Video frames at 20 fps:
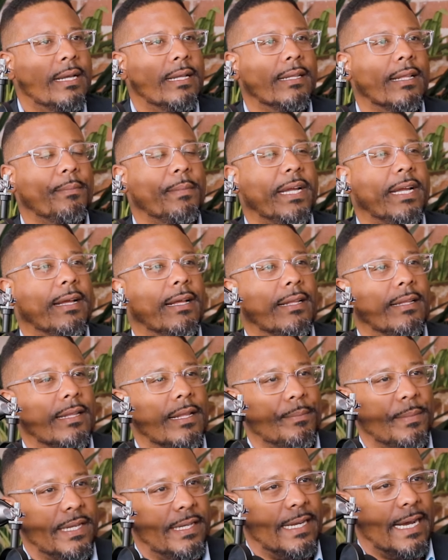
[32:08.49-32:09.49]
Let
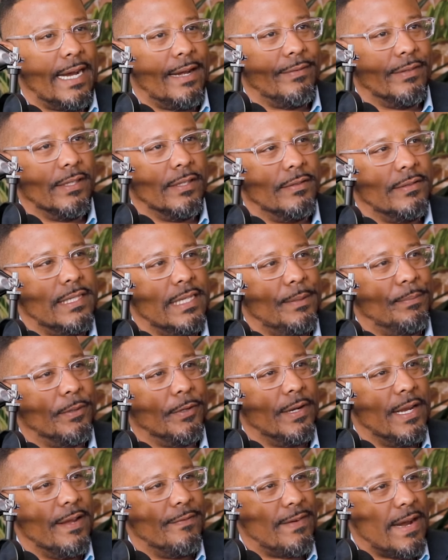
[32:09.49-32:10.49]
me dive a little
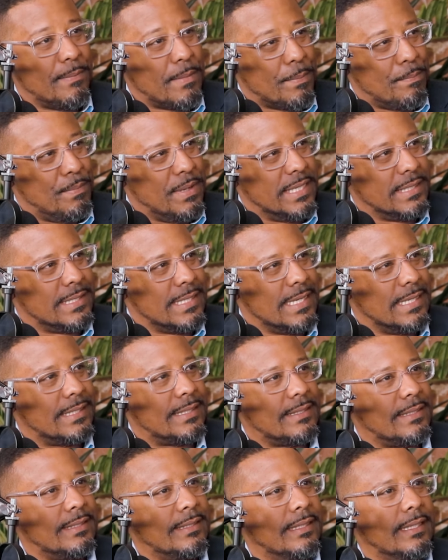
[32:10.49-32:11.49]
deeper. If I'm a
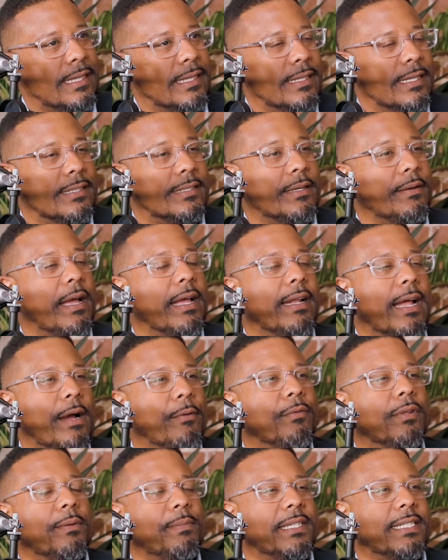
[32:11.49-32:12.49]
business in this,
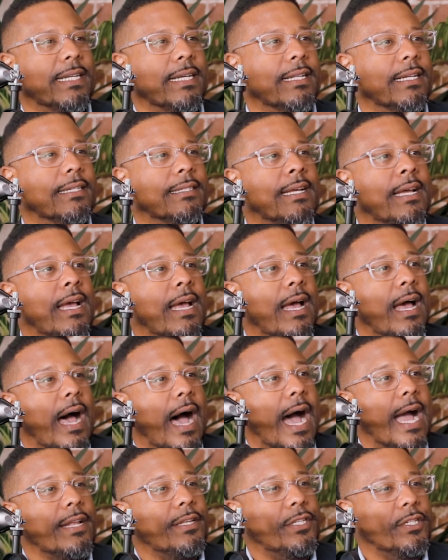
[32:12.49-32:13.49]
let me say this,
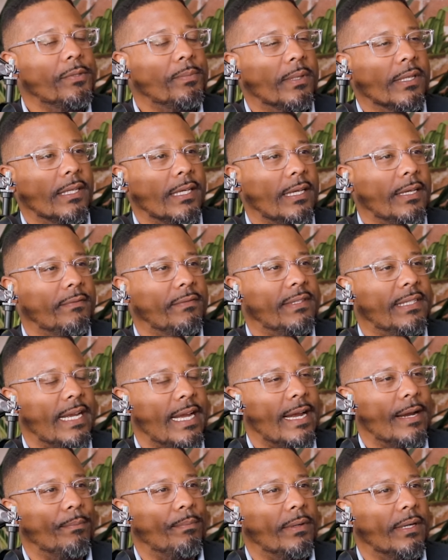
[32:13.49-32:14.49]
I do believe
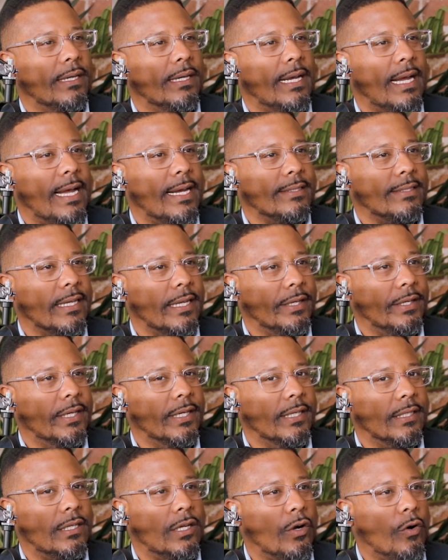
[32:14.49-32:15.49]
Tampa has a
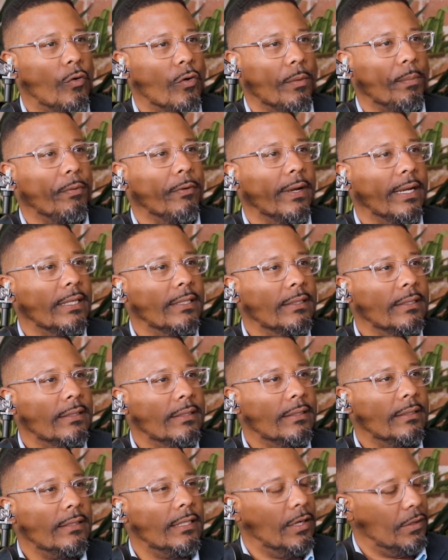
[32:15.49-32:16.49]
good corporate
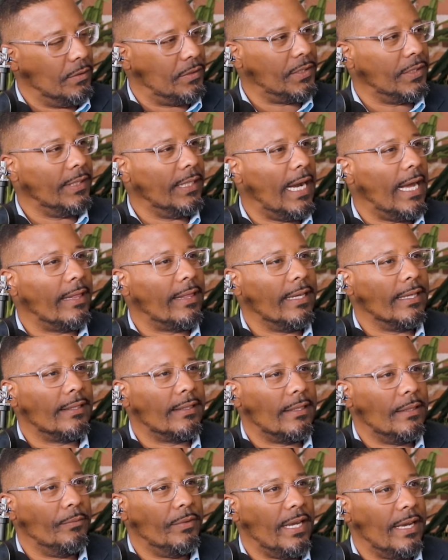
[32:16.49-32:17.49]
culture. I think
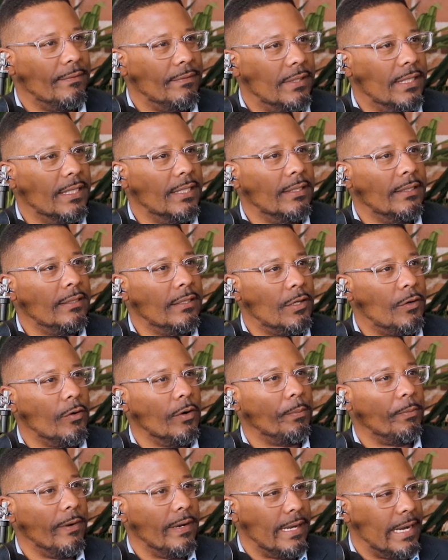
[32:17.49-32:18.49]
we have good
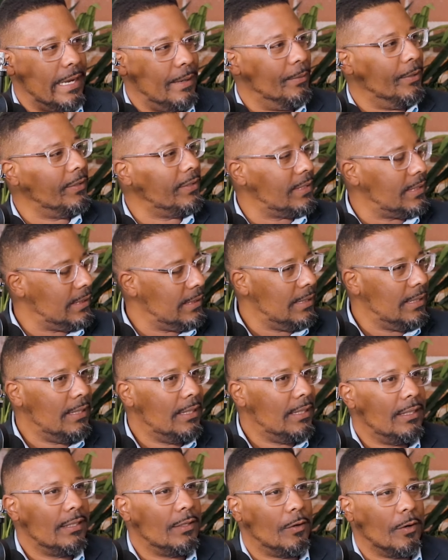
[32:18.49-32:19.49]
corporate neighbors,
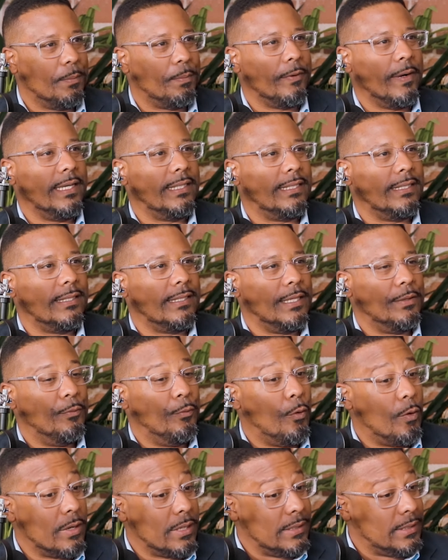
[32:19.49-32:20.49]
corporations that
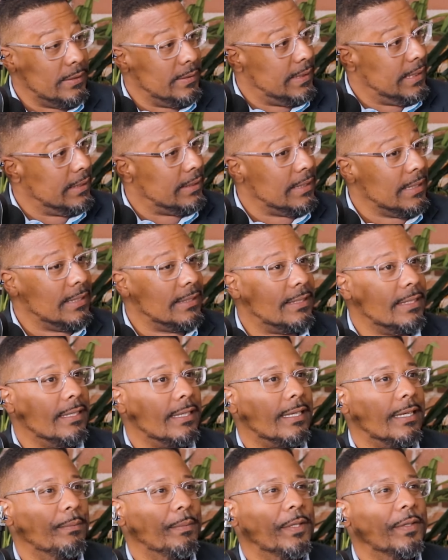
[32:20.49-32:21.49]
want to do good things in the
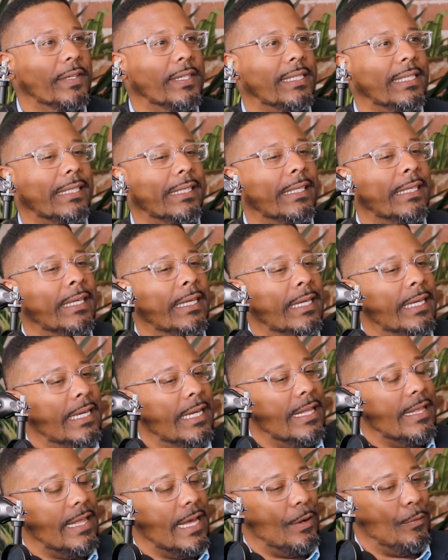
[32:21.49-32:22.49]
community,
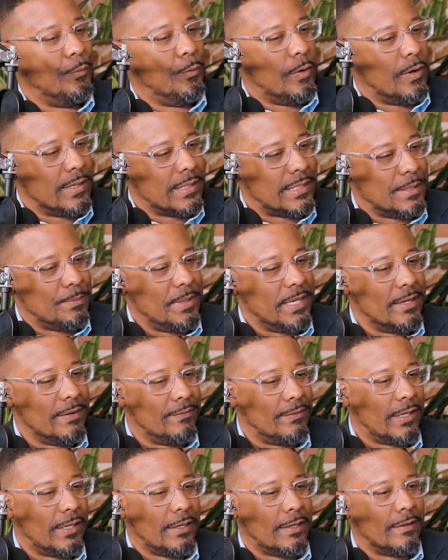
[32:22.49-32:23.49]
that want to be
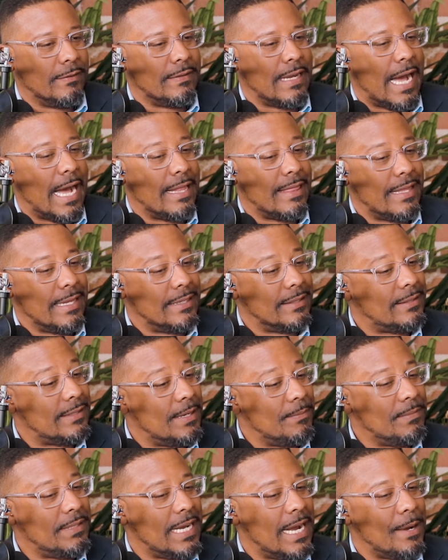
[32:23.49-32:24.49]
involved. I think
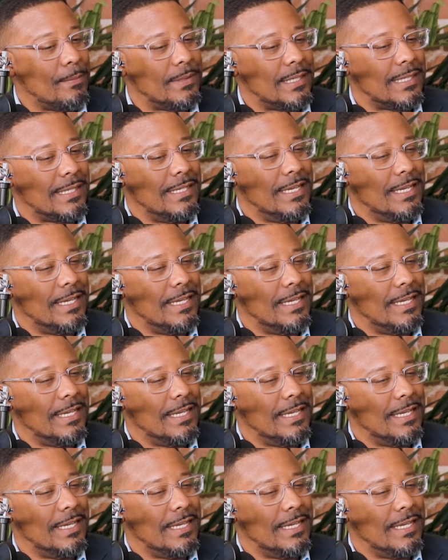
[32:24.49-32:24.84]
sometimes it's